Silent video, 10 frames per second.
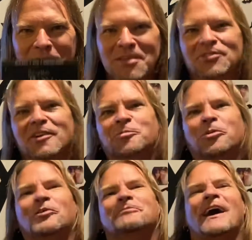
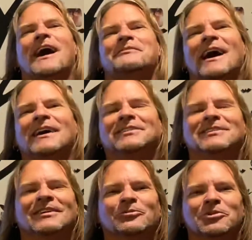6.5 out of
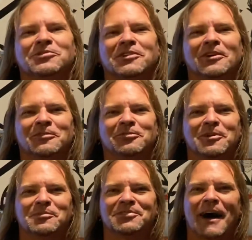10. And we'll see you on the
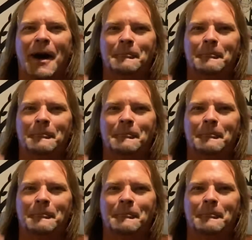flip side.